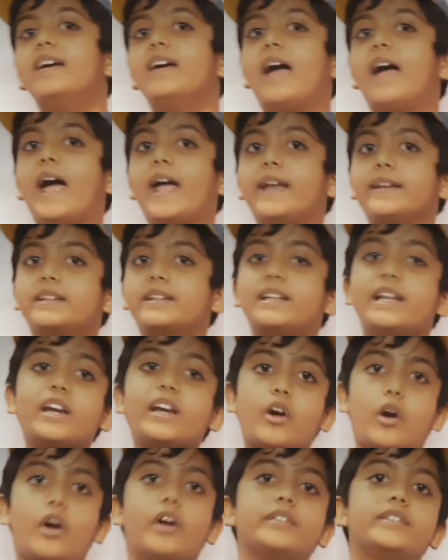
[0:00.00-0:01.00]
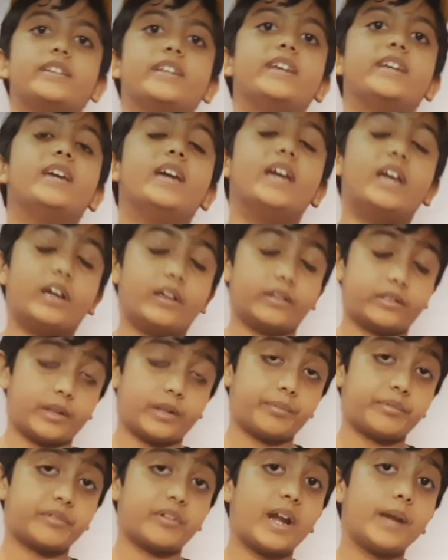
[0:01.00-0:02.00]
and click on the
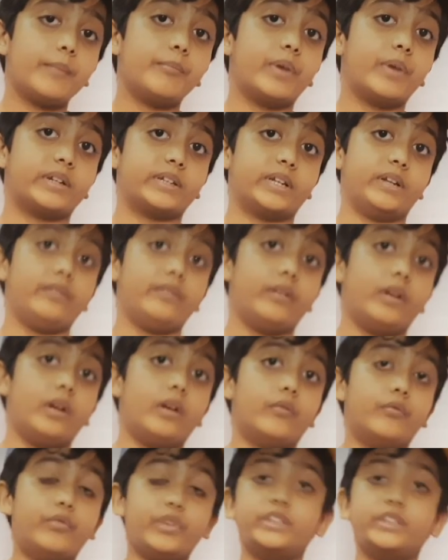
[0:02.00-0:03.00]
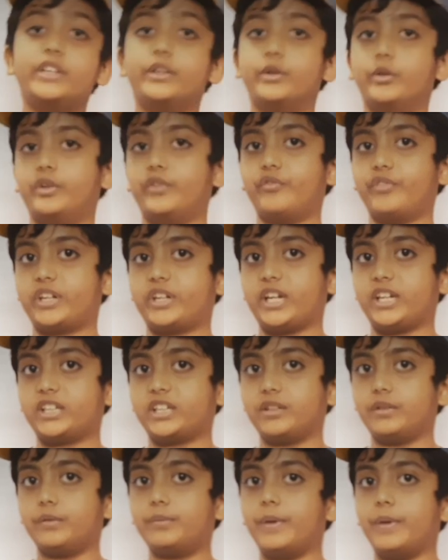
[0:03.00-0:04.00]
subscribe button with the
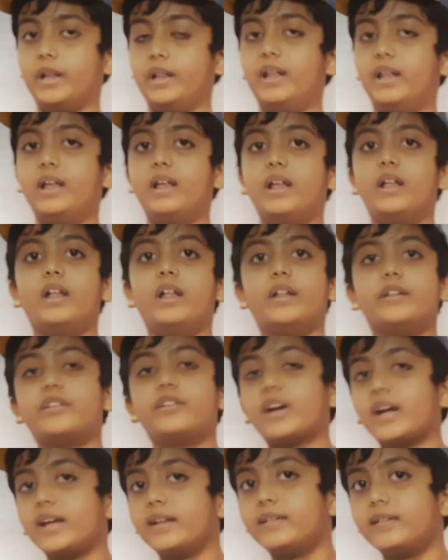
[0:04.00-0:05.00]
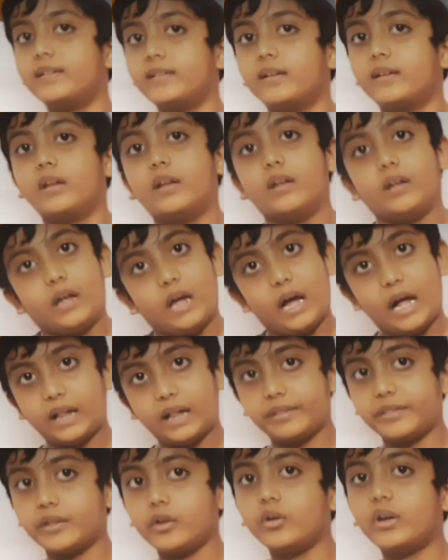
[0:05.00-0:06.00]
notification bell. So guys,
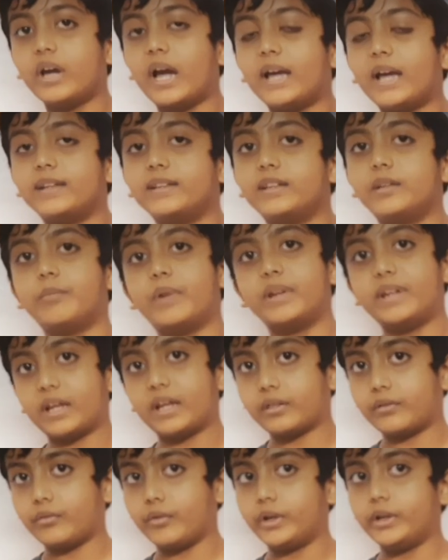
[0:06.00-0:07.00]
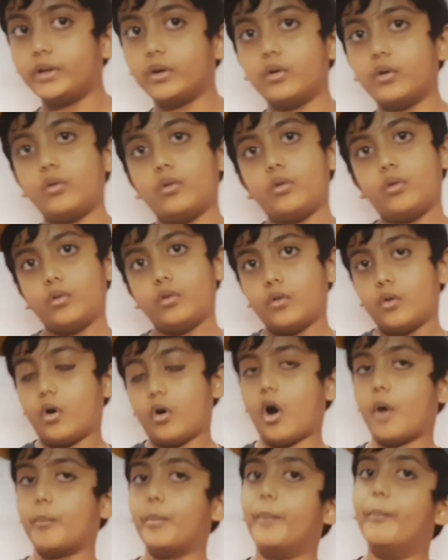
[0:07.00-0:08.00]
I'll see you guys in my next video,
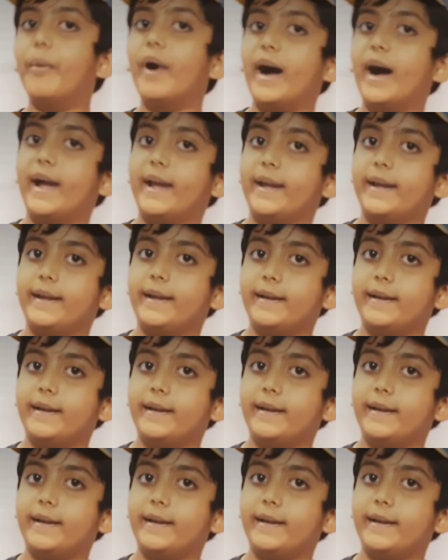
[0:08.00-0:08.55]
or bye-bye.